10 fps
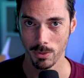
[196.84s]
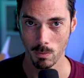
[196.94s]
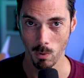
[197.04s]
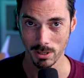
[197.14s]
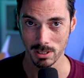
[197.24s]

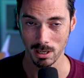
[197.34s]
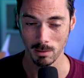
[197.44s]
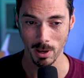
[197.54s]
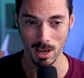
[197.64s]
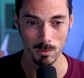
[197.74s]
the one side of
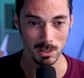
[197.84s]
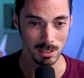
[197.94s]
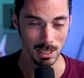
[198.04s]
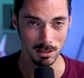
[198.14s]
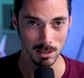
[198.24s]
the pair, which
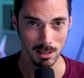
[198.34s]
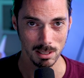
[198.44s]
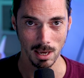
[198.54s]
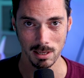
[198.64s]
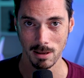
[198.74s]
is ETH in
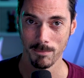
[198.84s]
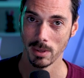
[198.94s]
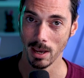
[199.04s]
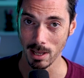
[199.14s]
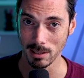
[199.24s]
this case,
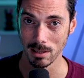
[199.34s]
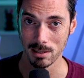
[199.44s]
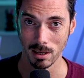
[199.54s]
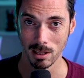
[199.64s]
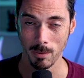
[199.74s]
and the
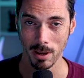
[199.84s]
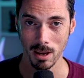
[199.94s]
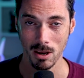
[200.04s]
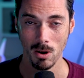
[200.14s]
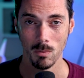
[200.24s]
other side of the
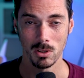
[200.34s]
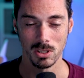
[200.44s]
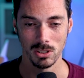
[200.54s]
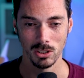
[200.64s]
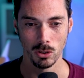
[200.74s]
pair,
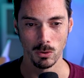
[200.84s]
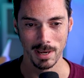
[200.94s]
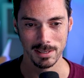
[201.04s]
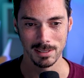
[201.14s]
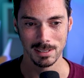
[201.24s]
which is
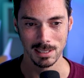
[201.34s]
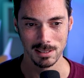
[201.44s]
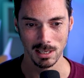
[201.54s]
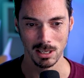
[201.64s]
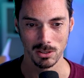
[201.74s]

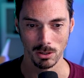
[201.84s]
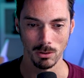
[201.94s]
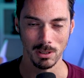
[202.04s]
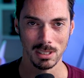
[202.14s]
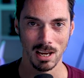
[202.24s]
USDC. So
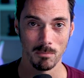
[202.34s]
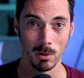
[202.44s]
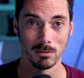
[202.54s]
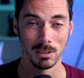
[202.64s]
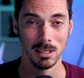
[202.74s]
you need to have
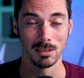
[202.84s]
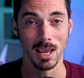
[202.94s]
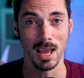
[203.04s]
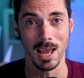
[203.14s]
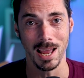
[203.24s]
both ETH
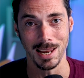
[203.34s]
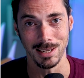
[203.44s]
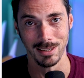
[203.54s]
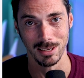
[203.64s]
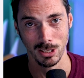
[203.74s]

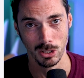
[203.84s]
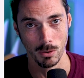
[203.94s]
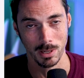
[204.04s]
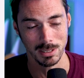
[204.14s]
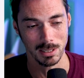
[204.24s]
and
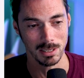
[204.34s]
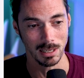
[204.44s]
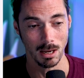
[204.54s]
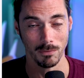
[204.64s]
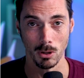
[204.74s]

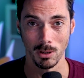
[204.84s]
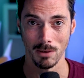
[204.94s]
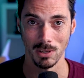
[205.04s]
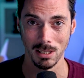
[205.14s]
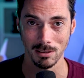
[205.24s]
USDC. Now, if you only
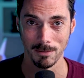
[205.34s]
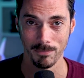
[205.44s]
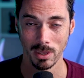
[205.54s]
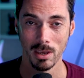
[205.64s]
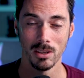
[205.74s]
have ETH,
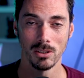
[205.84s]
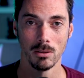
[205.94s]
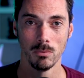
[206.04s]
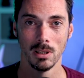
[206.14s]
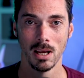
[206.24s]

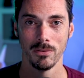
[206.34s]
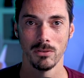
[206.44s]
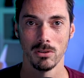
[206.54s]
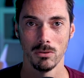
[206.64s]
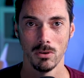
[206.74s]
you will
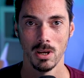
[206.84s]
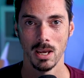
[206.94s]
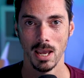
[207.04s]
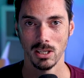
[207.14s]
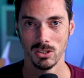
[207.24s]
have to
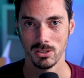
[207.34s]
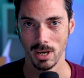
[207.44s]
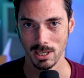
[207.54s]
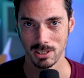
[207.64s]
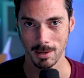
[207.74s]

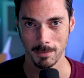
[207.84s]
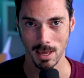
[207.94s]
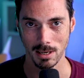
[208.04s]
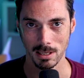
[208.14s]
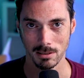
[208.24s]
exchange some of
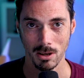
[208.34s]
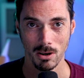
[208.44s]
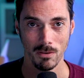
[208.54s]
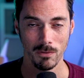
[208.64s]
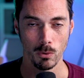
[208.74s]
that ETH
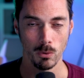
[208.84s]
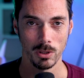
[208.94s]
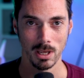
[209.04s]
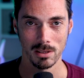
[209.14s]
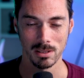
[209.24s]

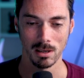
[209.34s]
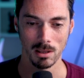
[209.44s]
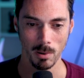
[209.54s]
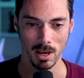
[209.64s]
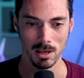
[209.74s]
for the other side of
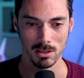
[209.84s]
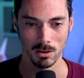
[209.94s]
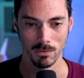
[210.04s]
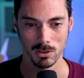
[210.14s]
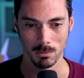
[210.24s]
the pair,
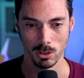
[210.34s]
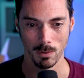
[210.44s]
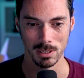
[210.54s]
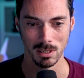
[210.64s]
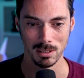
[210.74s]
so for some
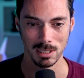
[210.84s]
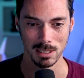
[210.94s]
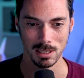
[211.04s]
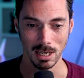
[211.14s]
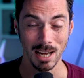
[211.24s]

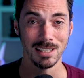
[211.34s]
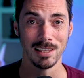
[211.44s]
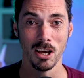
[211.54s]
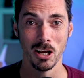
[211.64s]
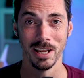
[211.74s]
USDC. I did
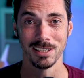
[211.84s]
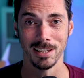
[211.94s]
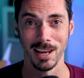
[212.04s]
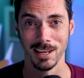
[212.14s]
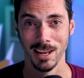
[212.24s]
that earlier
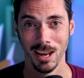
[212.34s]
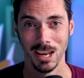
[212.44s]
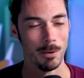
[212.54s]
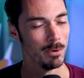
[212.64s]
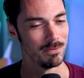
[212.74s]
today.
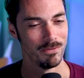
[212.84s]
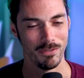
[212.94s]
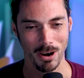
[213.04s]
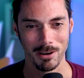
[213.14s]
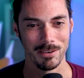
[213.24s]
It was
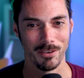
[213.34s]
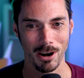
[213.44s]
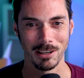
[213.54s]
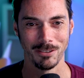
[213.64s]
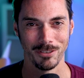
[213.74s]
very,
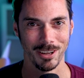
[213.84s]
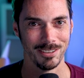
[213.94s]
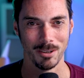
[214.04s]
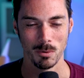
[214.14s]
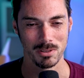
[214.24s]
very
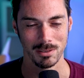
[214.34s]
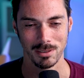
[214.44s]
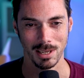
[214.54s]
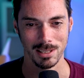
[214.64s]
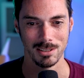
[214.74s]
fun. No, it
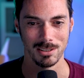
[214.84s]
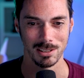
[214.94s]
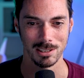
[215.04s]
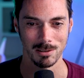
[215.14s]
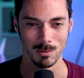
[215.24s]
wasn't. It's
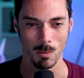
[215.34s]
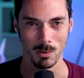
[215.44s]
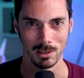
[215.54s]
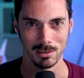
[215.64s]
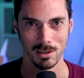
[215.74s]
just
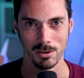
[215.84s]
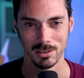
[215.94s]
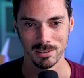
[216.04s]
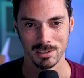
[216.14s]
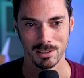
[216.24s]
swapping
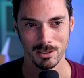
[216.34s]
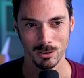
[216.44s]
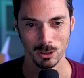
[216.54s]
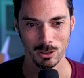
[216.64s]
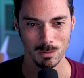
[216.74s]
tokens
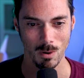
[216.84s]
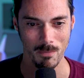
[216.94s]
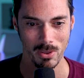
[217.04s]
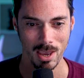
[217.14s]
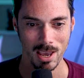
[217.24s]
on
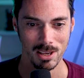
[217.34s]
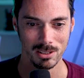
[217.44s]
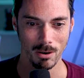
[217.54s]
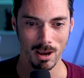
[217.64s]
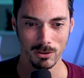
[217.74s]
Uniswap.
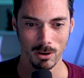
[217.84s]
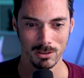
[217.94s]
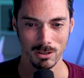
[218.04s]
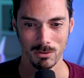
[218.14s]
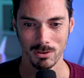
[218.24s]
So I've
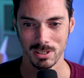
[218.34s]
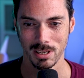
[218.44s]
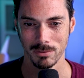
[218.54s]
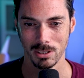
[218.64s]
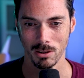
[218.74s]
got
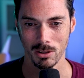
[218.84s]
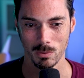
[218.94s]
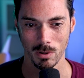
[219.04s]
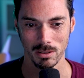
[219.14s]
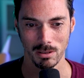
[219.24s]

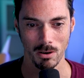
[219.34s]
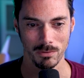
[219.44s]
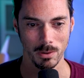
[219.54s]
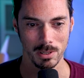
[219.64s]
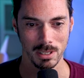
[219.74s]
$270 worth
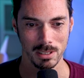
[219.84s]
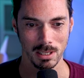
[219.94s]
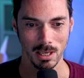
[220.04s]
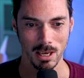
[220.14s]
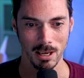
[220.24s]
of
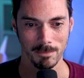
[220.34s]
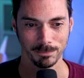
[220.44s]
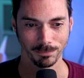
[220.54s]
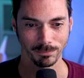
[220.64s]
USDC here,